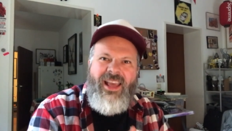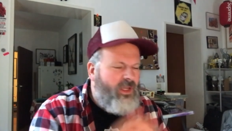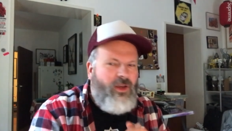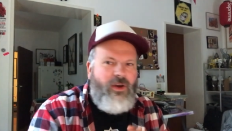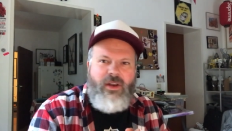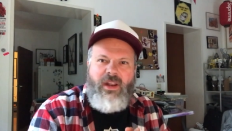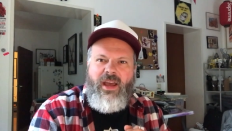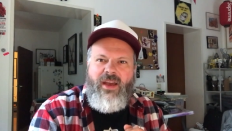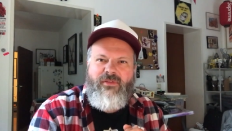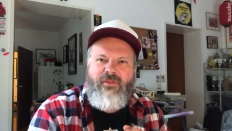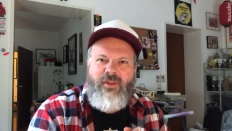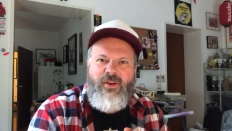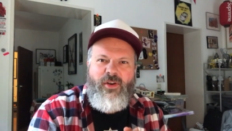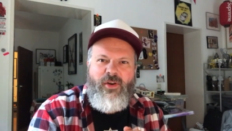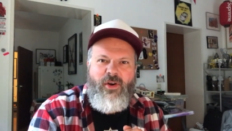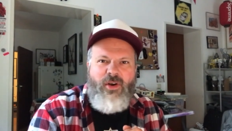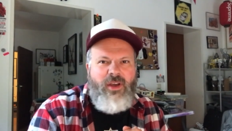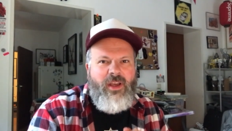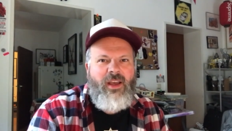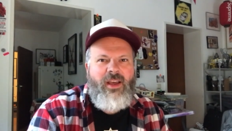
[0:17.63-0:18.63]
We're gonna have a
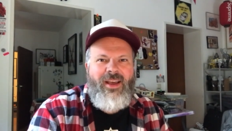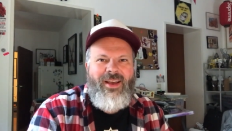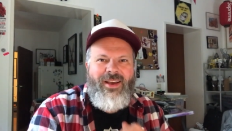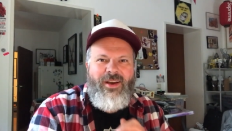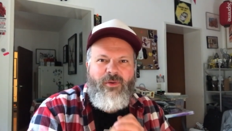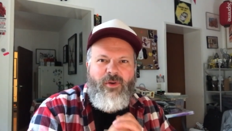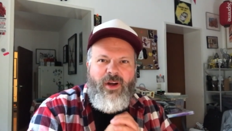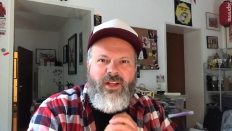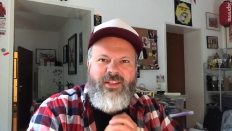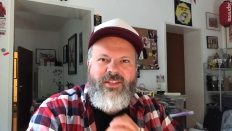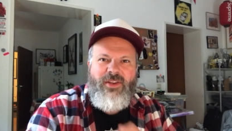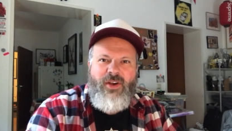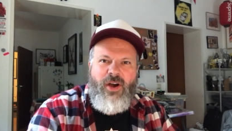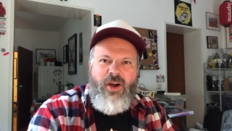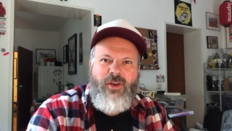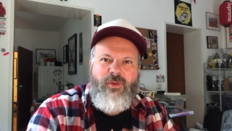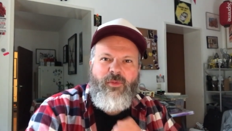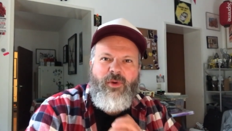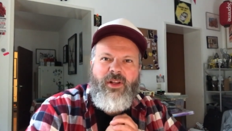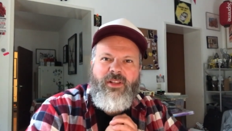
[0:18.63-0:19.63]
look what's
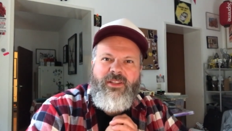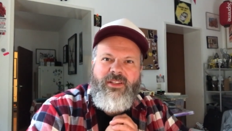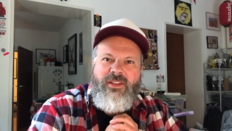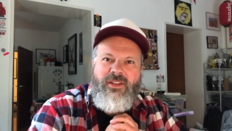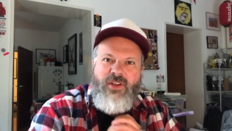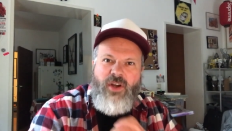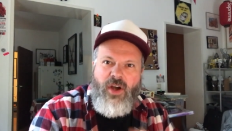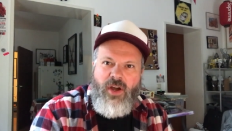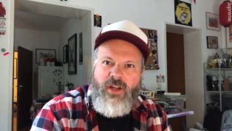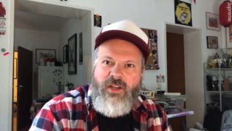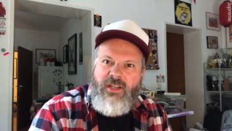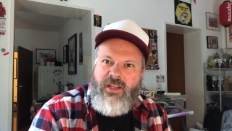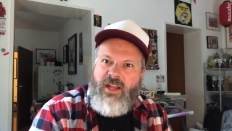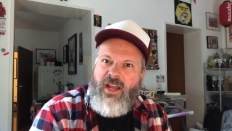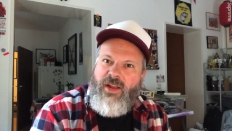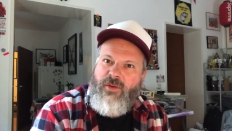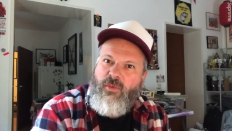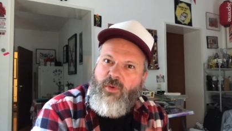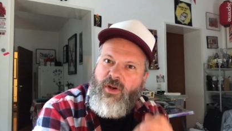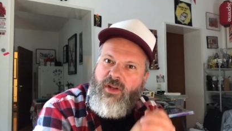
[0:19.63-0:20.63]
hot, what's not,
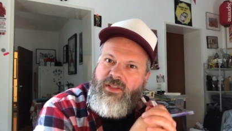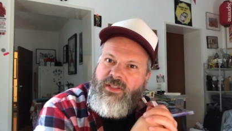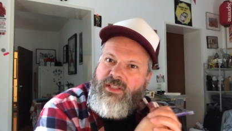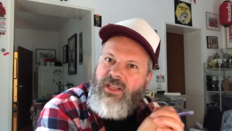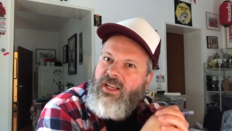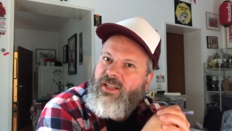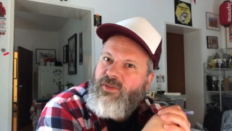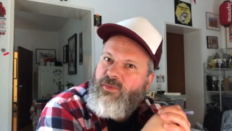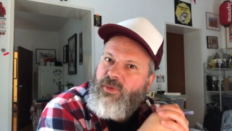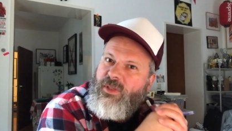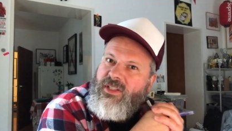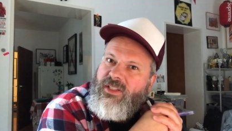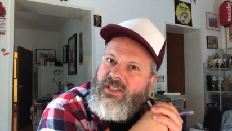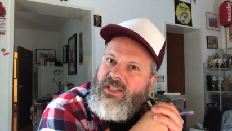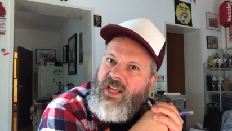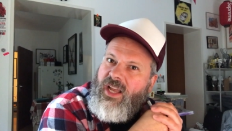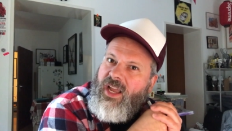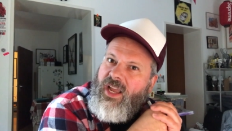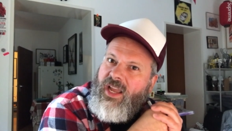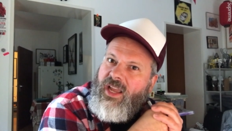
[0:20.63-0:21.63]
and what's, as we
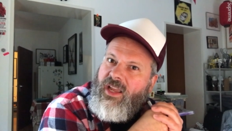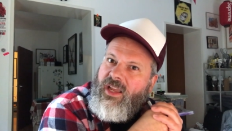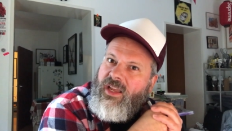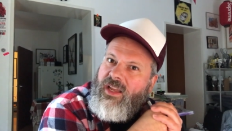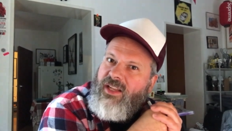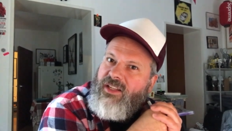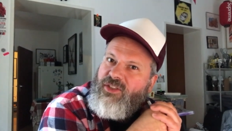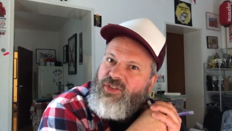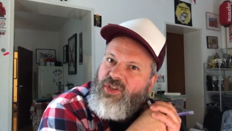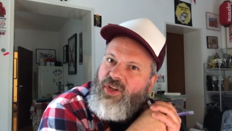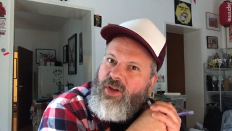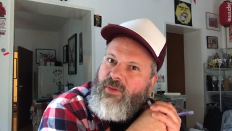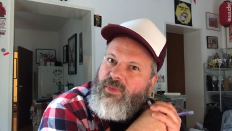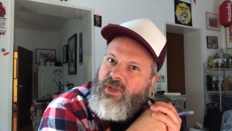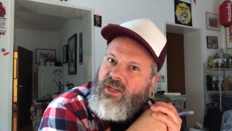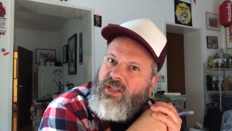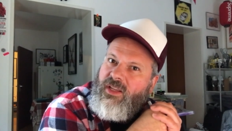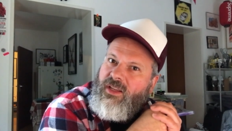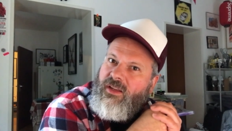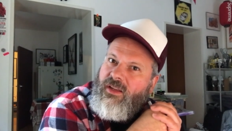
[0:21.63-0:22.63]
say in
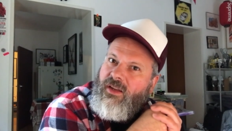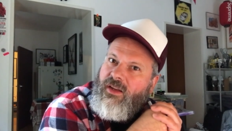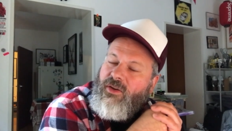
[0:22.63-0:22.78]
Germany,